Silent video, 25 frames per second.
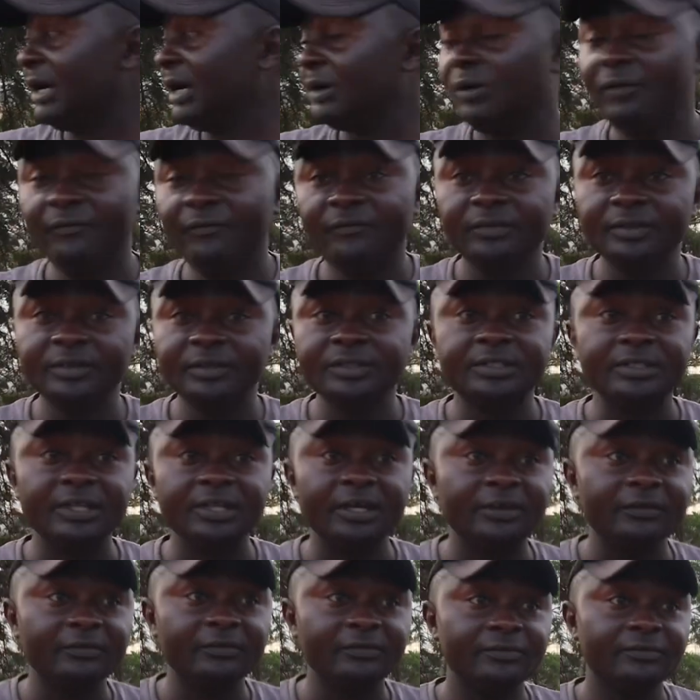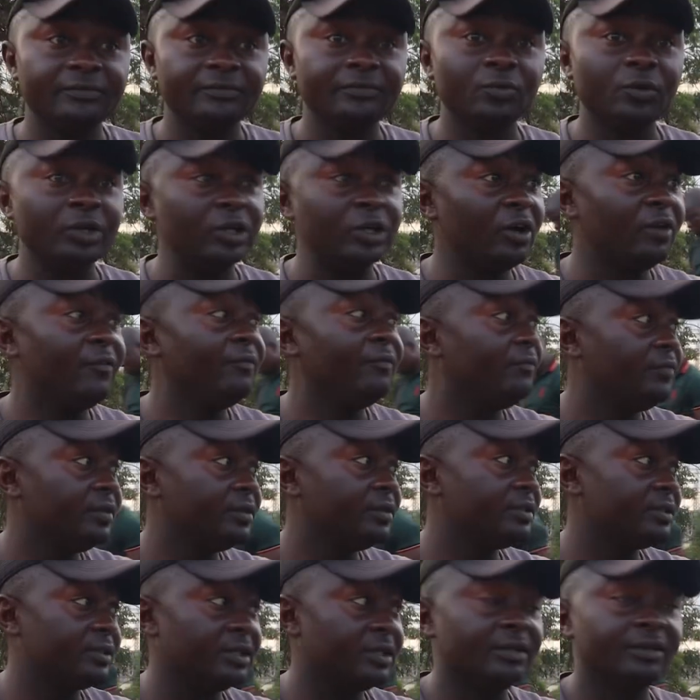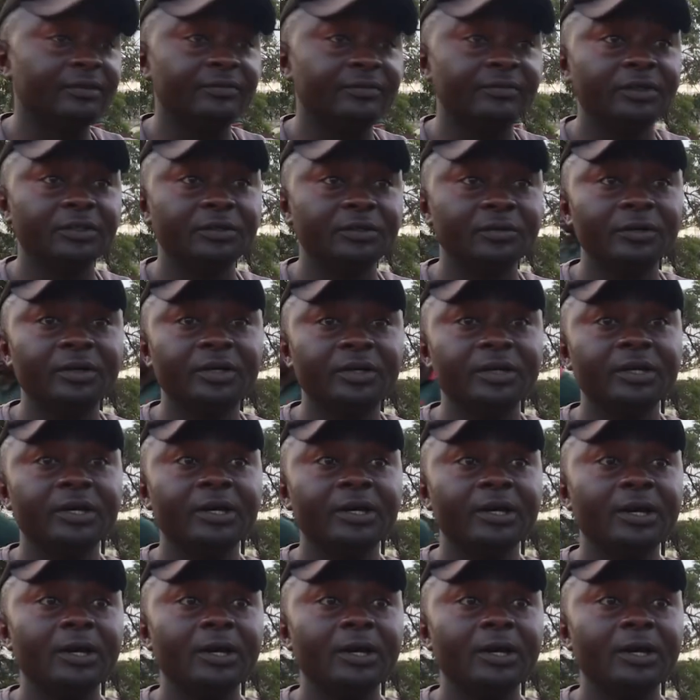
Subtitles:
I don't feel safe. We don't feel safe anyway.